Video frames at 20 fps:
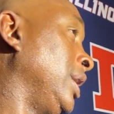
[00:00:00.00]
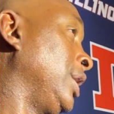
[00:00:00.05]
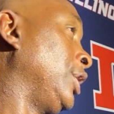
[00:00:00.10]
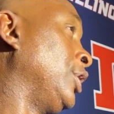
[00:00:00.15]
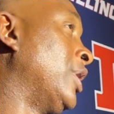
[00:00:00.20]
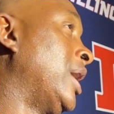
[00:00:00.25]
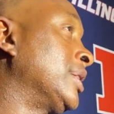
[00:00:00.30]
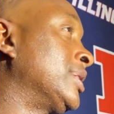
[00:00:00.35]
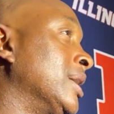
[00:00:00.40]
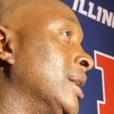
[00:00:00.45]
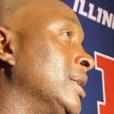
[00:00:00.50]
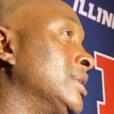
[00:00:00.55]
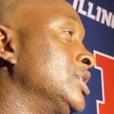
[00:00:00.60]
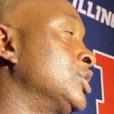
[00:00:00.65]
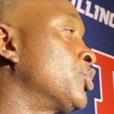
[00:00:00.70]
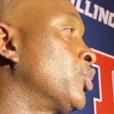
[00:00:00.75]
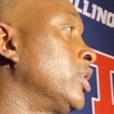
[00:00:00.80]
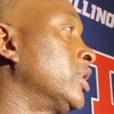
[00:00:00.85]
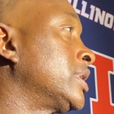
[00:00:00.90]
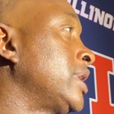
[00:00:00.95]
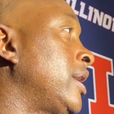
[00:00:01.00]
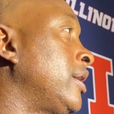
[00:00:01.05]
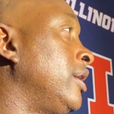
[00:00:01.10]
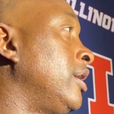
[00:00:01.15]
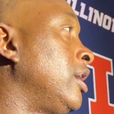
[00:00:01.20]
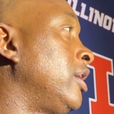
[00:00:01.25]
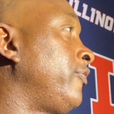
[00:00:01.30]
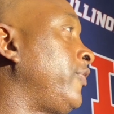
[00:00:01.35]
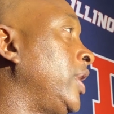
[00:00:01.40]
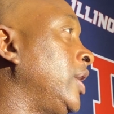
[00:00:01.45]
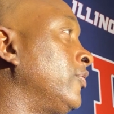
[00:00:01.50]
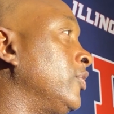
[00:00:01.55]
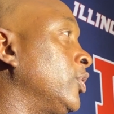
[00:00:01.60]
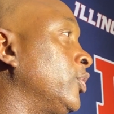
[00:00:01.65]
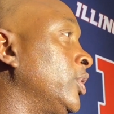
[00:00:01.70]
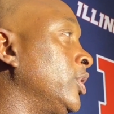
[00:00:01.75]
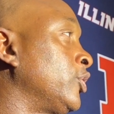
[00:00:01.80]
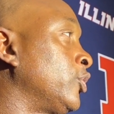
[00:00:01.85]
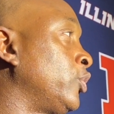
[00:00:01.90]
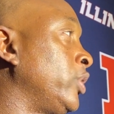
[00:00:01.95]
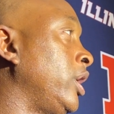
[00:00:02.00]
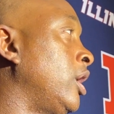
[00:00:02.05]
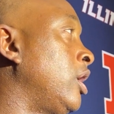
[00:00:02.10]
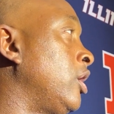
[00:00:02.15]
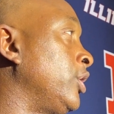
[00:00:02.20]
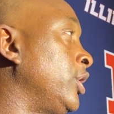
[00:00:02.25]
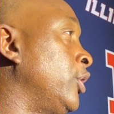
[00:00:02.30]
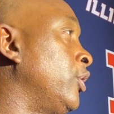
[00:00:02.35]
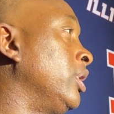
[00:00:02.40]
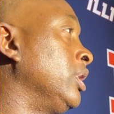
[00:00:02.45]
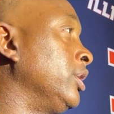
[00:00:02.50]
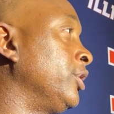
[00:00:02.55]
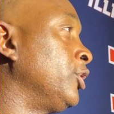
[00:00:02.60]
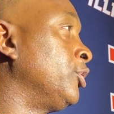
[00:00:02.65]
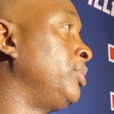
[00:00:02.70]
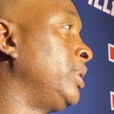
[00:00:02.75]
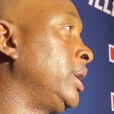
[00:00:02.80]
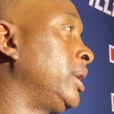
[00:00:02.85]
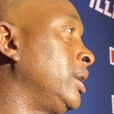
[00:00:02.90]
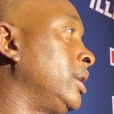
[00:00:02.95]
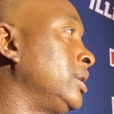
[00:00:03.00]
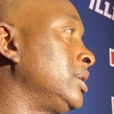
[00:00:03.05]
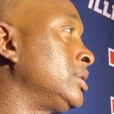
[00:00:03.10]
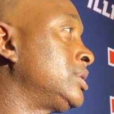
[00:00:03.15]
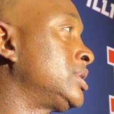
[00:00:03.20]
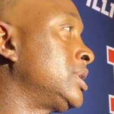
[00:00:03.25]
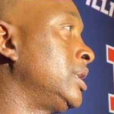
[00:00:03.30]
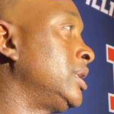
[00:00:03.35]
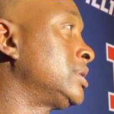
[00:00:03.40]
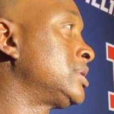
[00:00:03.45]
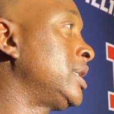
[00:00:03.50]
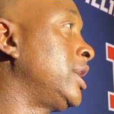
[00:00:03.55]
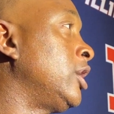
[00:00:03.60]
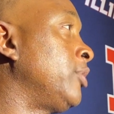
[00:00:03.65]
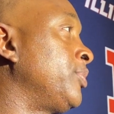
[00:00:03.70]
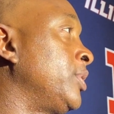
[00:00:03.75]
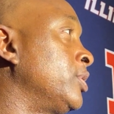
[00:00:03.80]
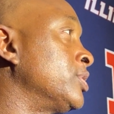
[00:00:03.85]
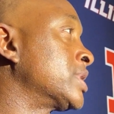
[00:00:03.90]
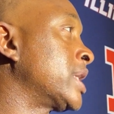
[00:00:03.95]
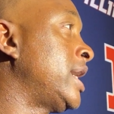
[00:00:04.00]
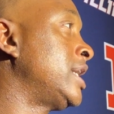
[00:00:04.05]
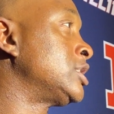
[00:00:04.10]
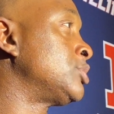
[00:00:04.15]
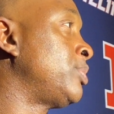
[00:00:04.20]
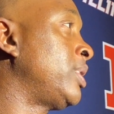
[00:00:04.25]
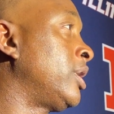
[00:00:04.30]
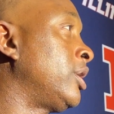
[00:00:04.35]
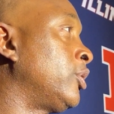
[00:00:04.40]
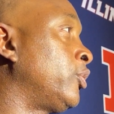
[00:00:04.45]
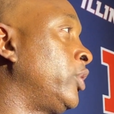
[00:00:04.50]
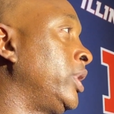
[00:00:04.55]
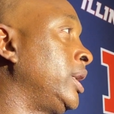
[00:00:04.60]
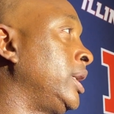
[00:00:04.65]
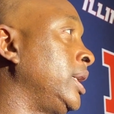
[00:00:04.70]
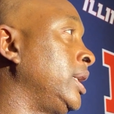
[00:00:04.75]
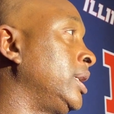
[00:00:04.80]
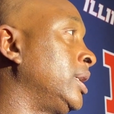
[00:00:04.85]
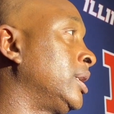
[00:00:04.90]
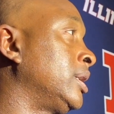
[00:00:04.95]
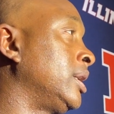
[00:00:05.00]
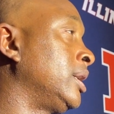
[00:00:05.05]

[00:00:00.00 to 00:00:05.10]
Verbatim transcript: you know, I think it just worked out in our favor where we all know a little bit to, to help those guys better when needed.